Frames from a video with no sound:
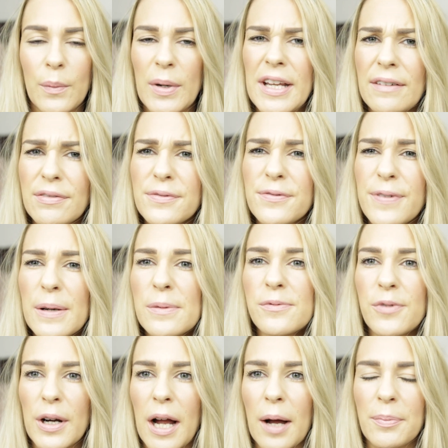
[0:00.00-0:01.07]
When you haven't filmed
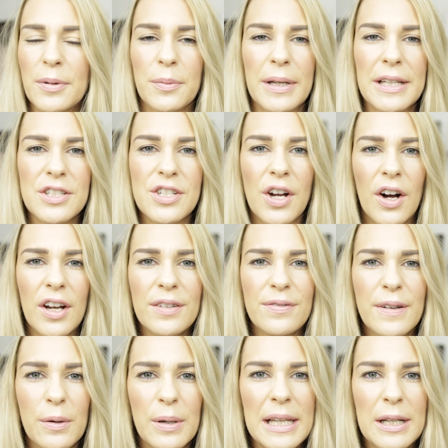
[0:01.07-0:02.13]
for a couple of weeks, you kind of
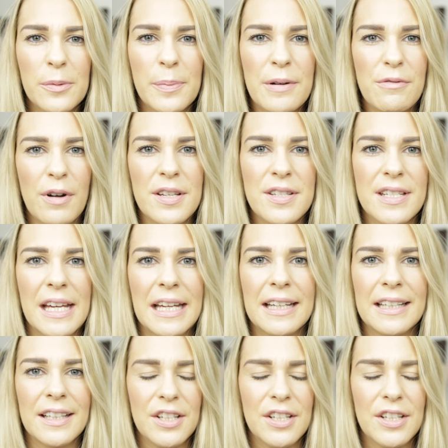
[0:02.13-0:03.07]
feel a little bit rusty.